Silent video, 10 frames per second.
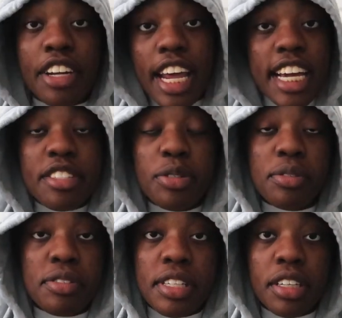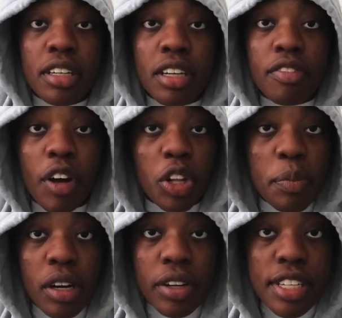Next, you just need to follow
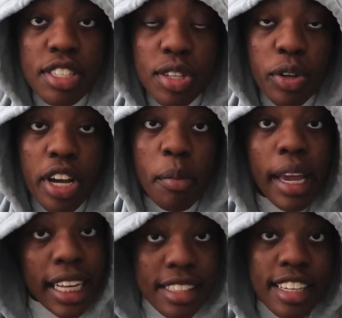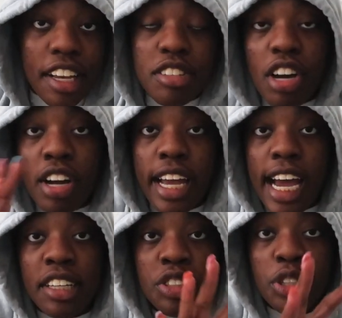me on Instagram and TikTok
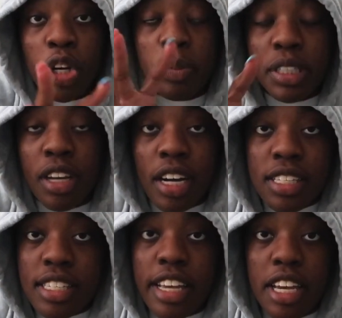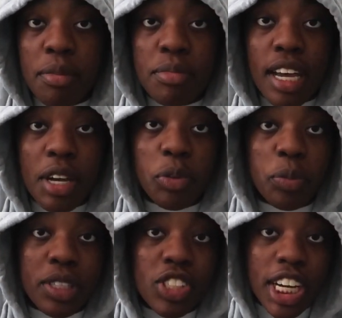at jacoby dot sims. I will
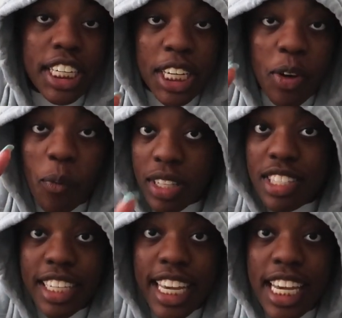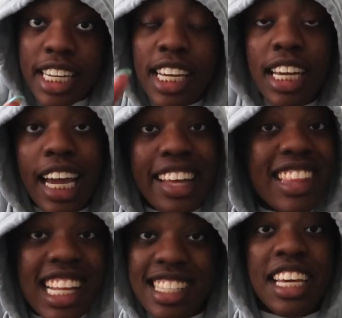be checking once again.
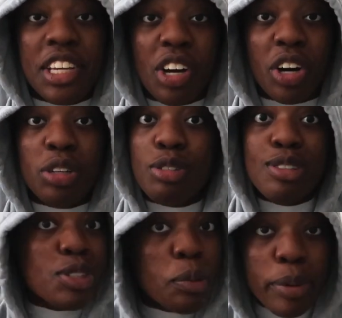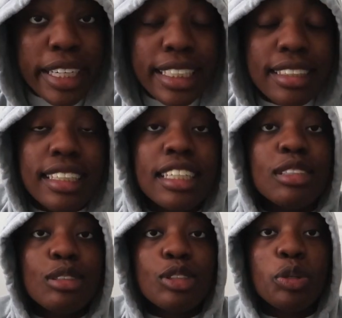And that's it, y'all. Super
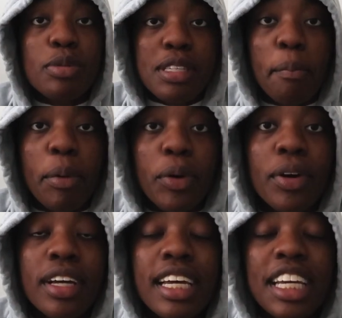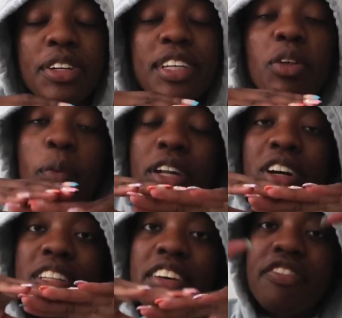easy, super simple. And you get to win
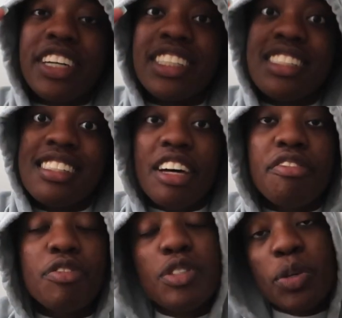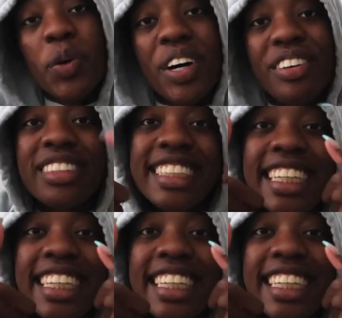all that fun stuff for school.